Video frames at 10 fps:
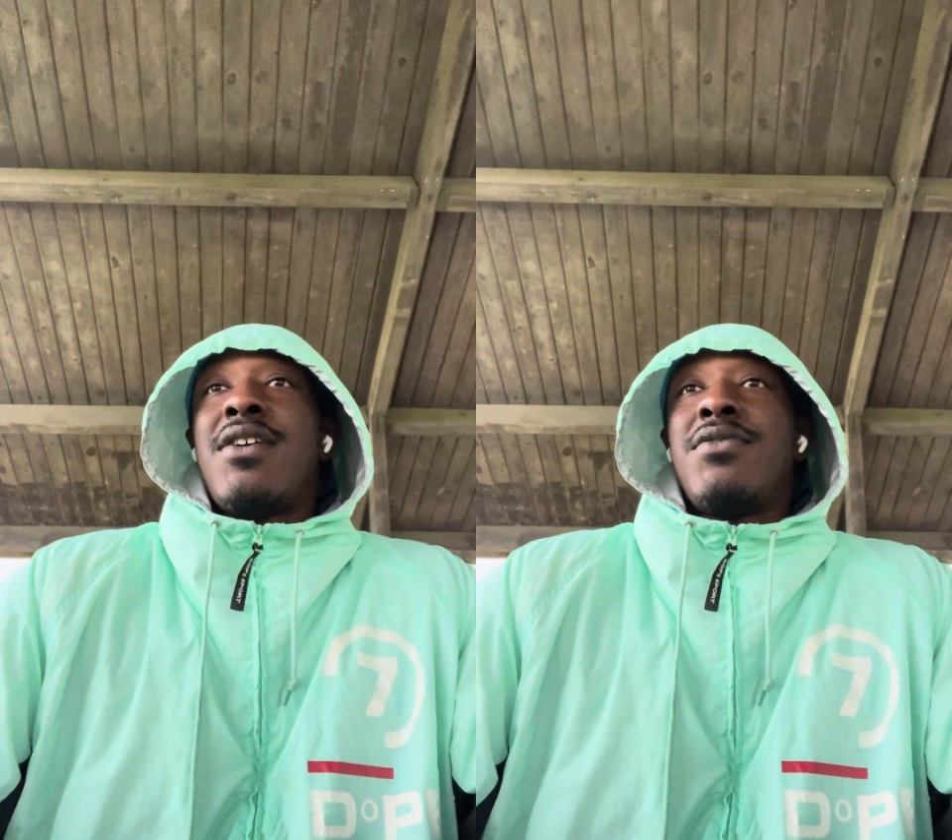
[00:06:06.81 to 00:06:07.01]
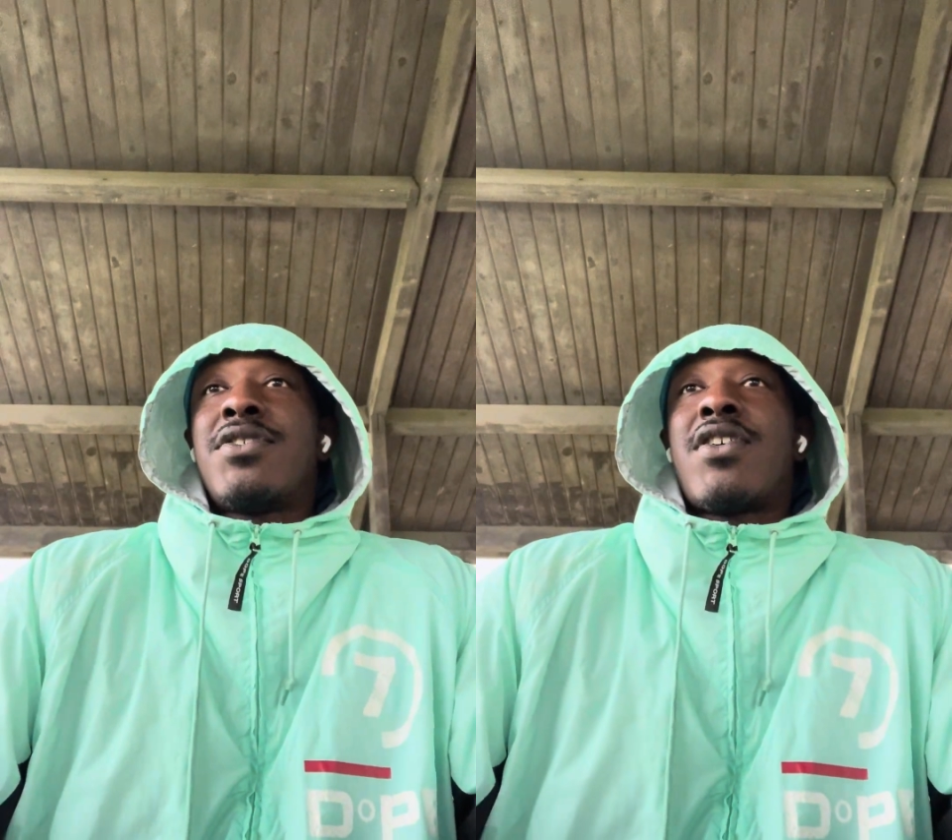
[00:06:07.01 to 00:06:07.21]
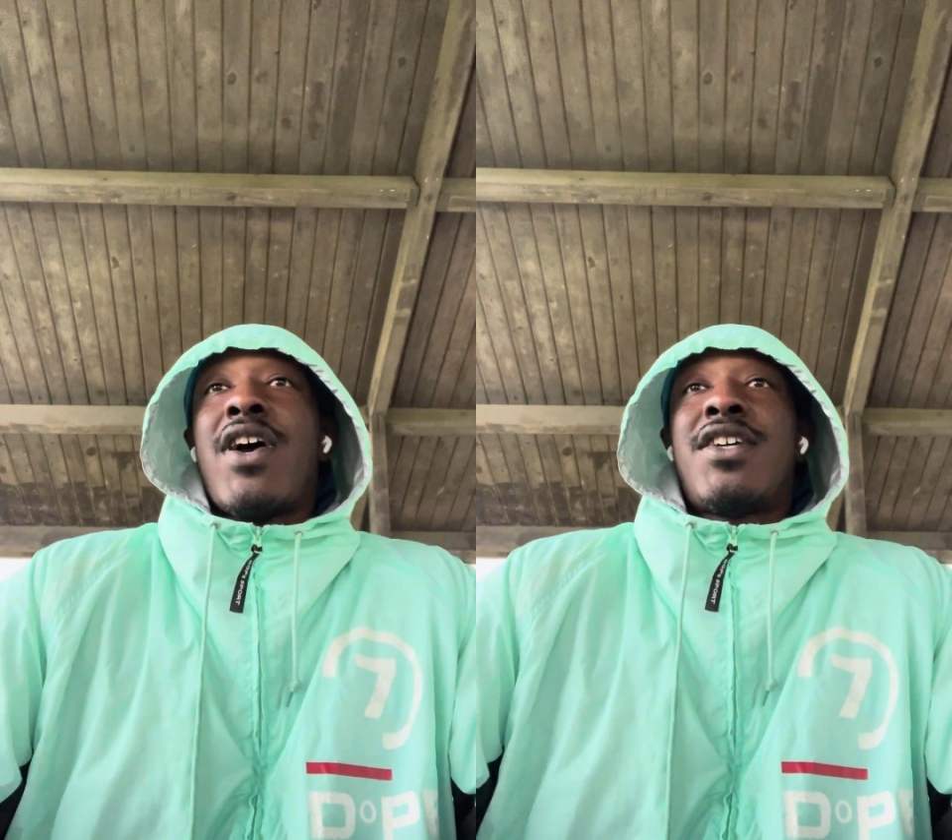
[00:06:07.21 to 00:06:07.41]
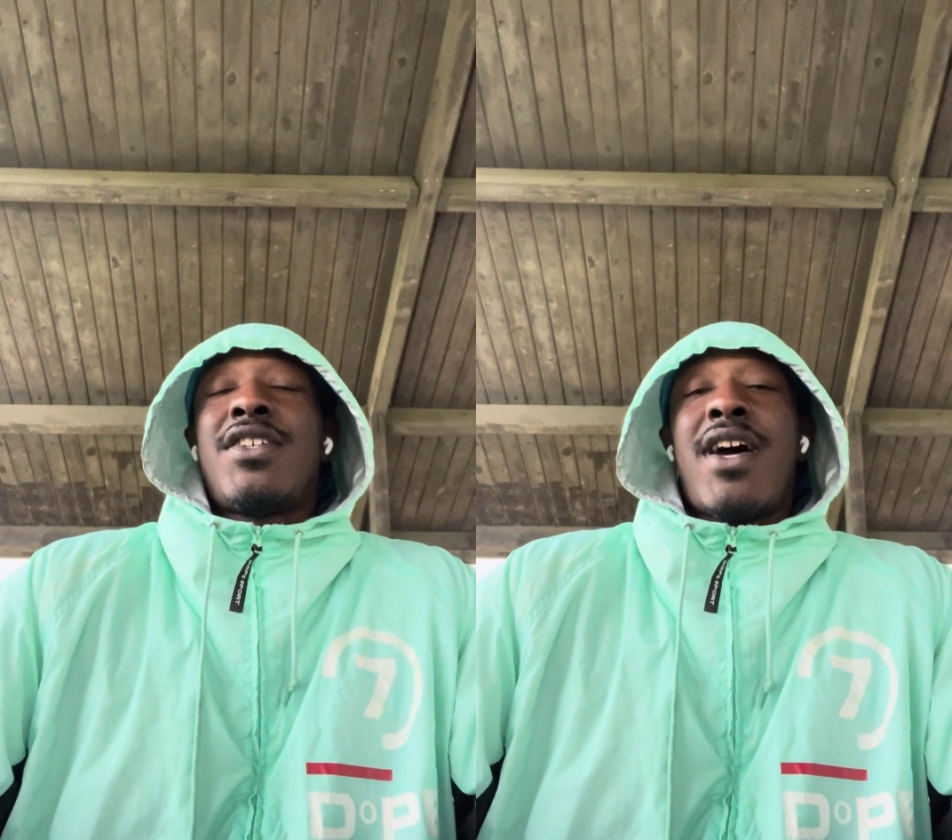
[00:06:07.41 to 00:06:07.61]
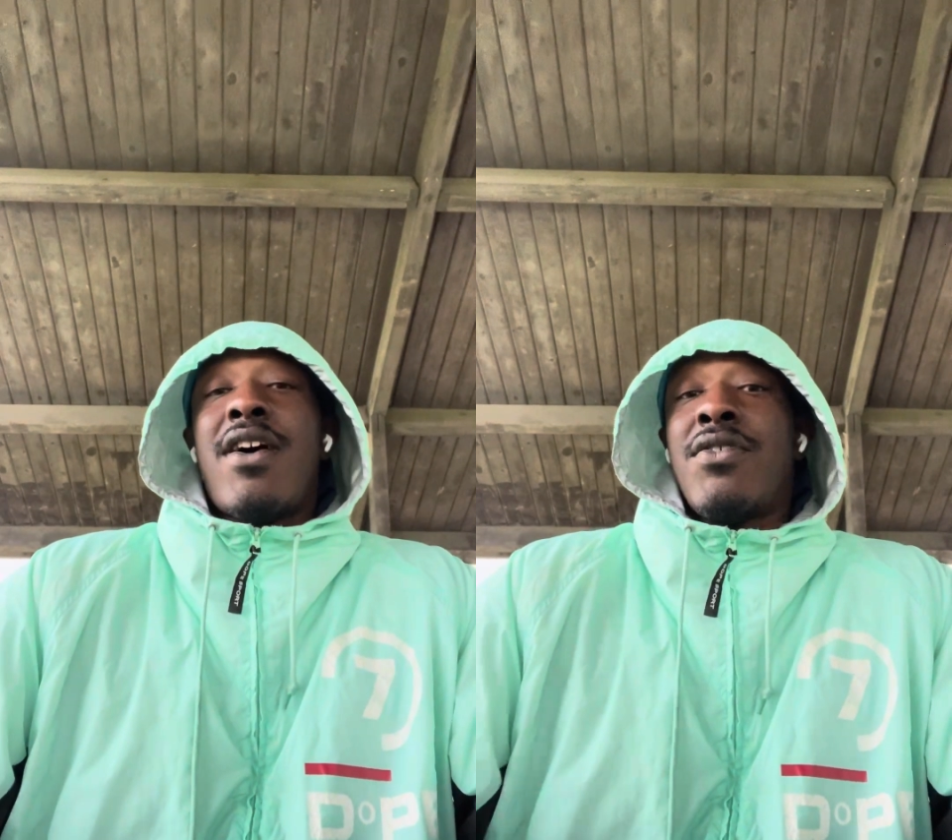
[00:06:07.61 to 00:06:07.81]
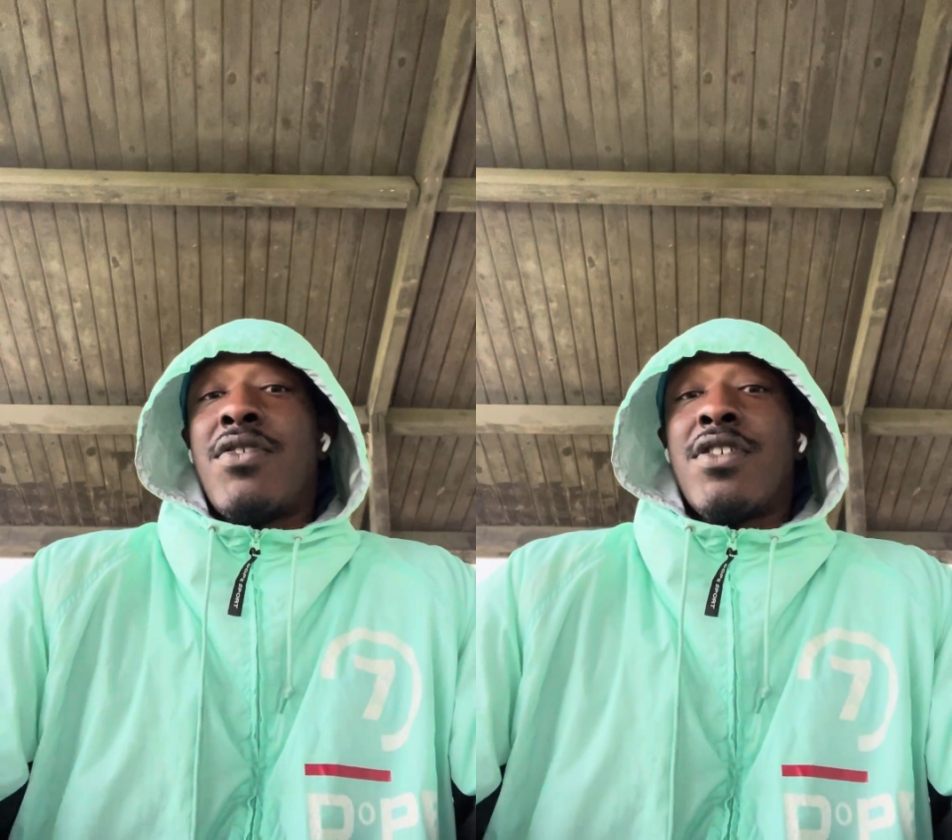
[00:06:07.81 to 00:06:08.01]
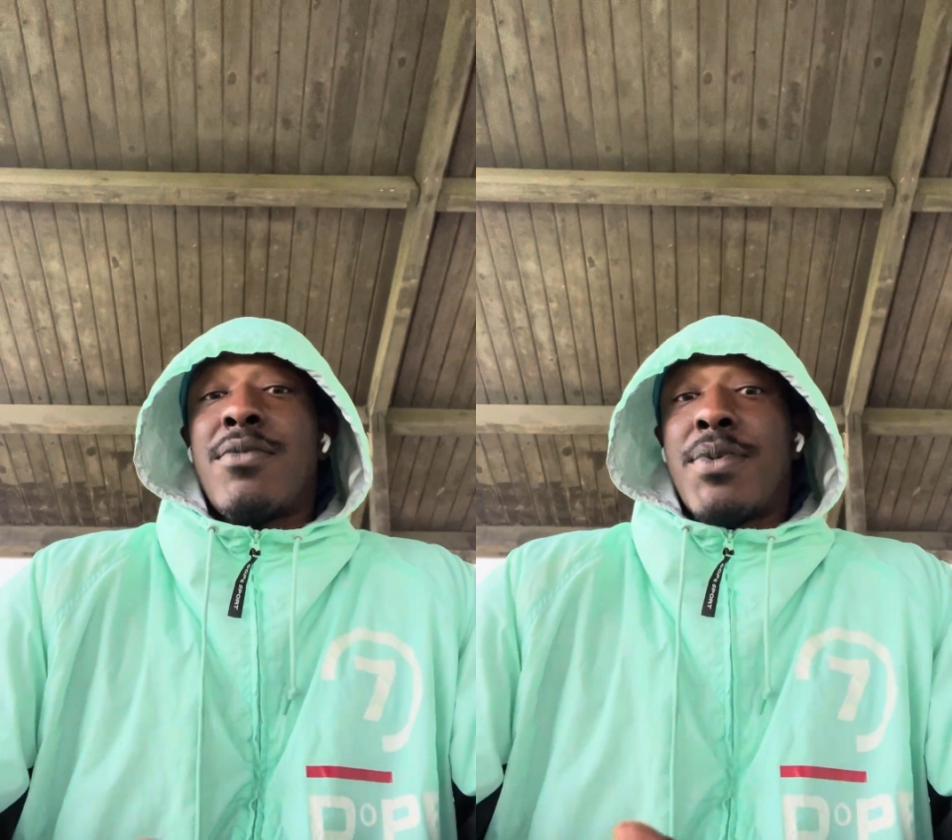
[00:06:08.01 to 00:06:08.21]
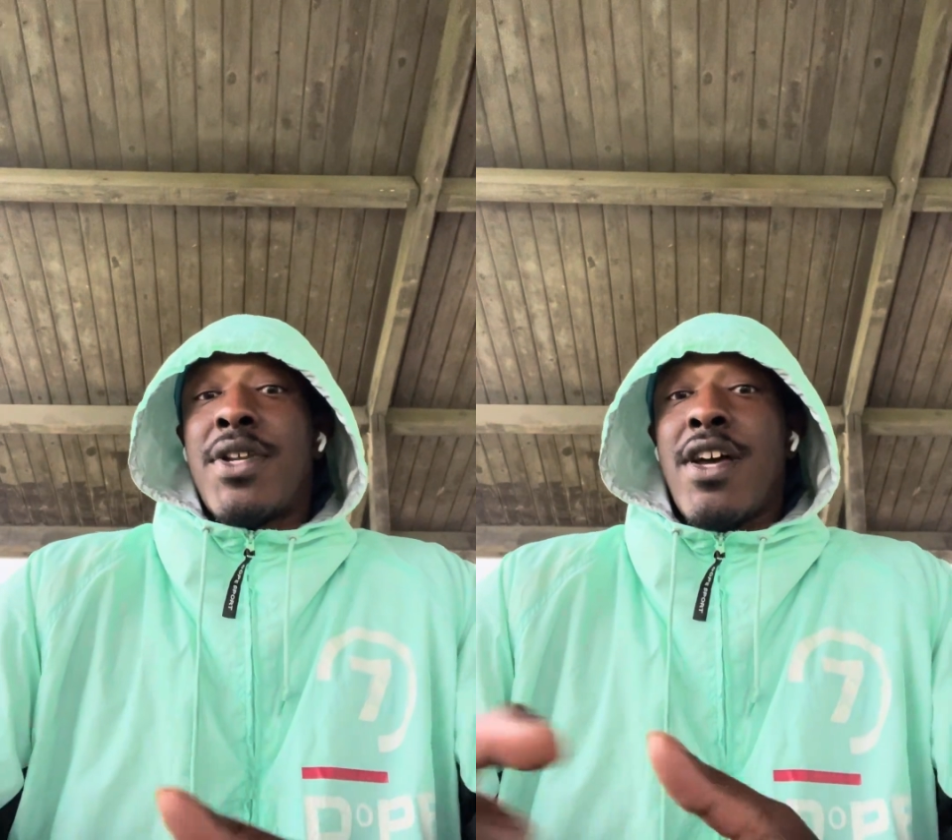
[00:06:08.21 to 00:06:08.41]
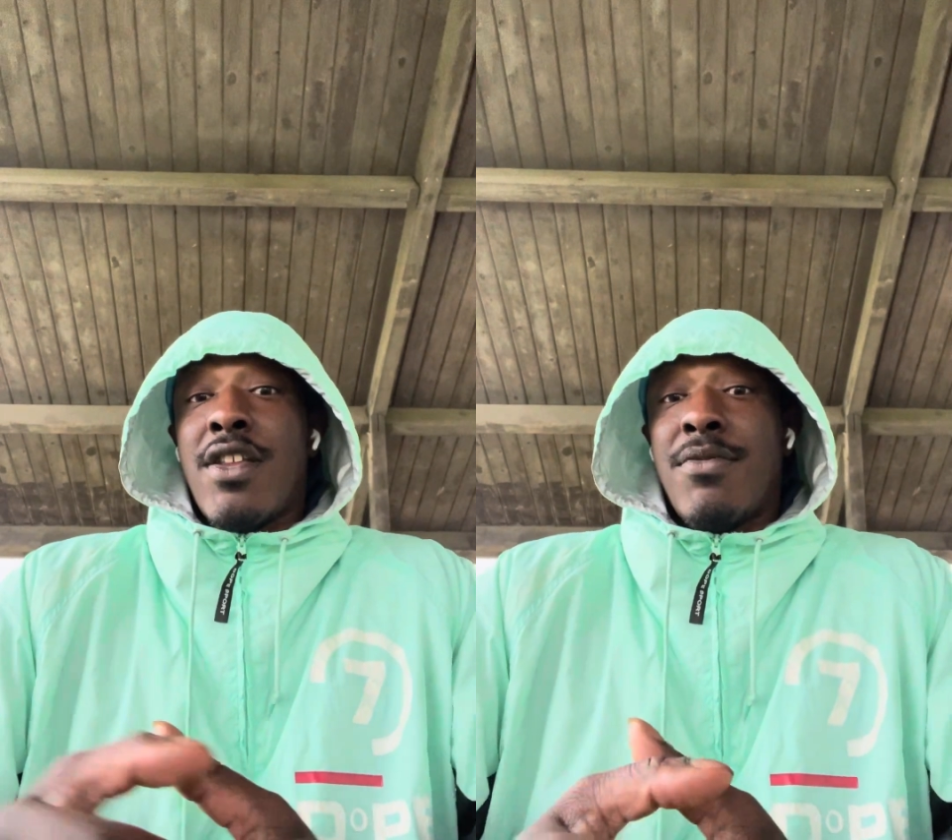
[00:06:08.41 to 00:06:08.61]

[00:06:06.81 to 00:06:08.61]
was crashing out in order to protect him,